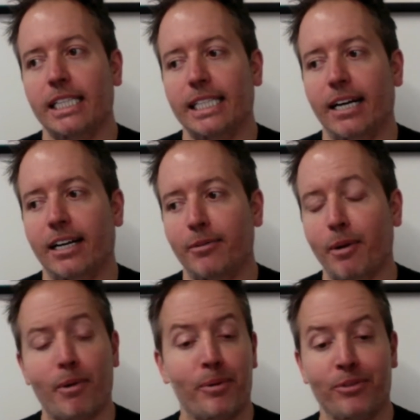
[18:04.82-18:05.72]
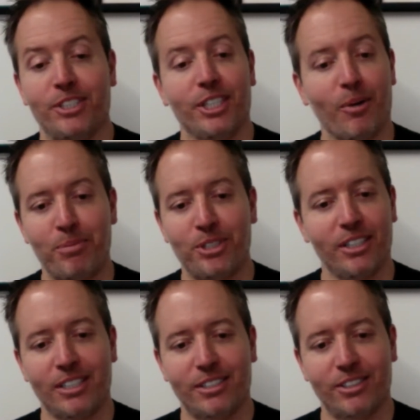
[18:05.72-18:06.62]
I remember,
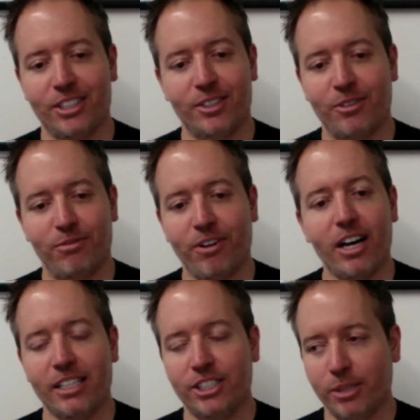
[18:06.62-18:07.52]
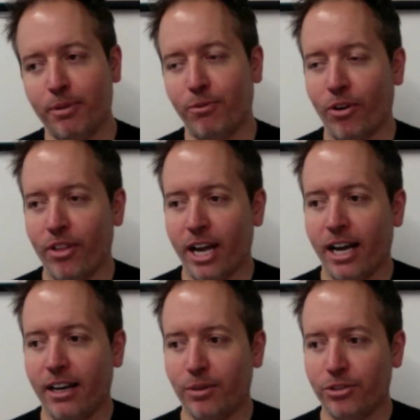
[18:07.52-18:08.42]
it's just funny. Just before
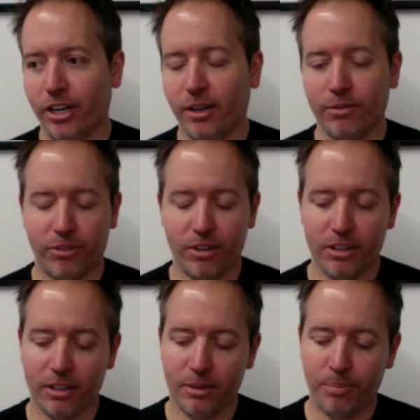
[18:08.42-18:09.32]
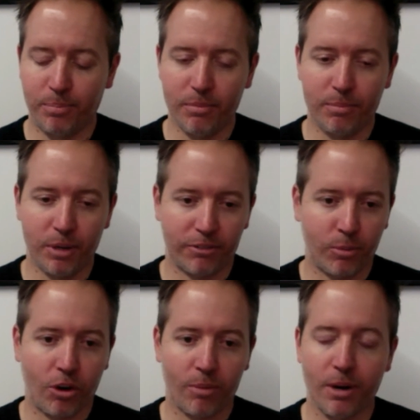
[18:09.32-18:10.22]
that, I was reading a book from
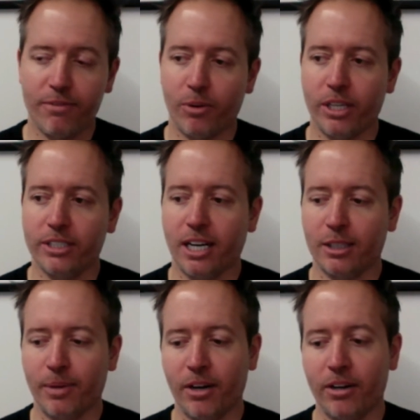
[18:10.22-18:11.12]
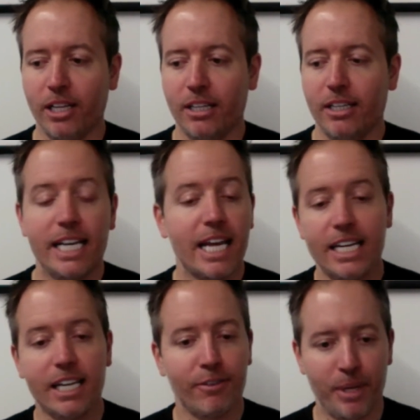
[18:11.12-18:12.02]
Warren Buffett where he talked about in any
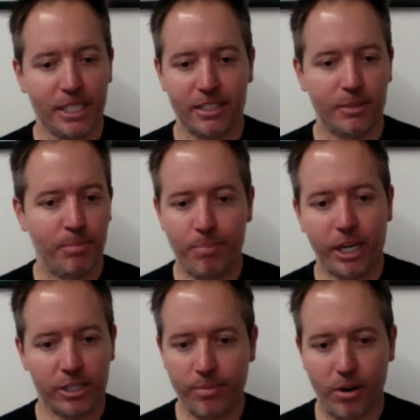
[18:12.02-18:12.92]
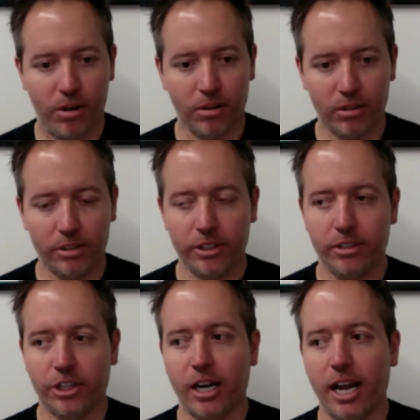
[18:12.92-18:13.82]
given business, big or small,
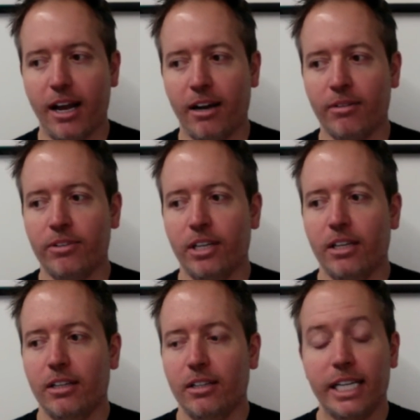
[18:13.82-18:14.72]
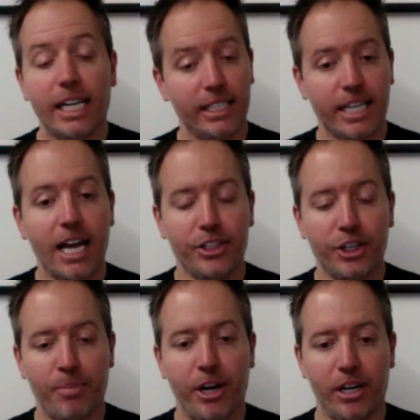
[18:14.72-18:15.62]
you're going to have in any
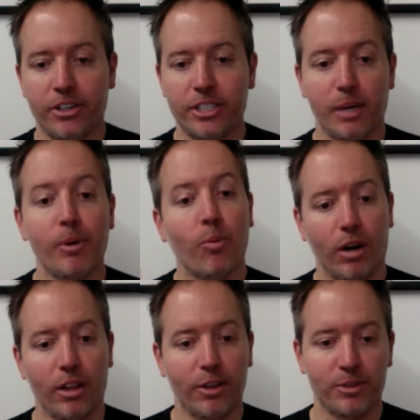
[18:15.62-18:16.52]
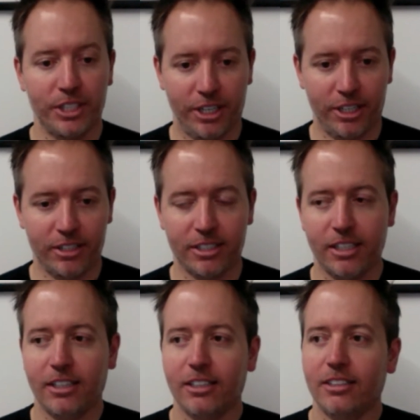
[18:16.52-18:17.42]
10-year period, there's going to be one of those years
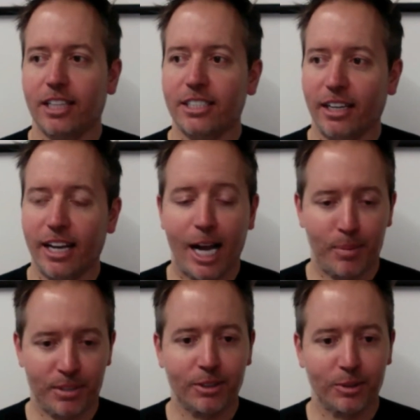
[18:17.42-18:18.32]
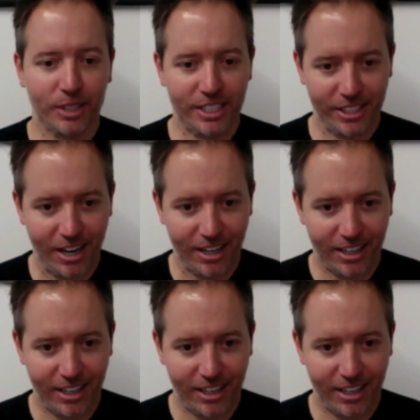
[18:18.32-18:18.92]
that's going to absolutely suck.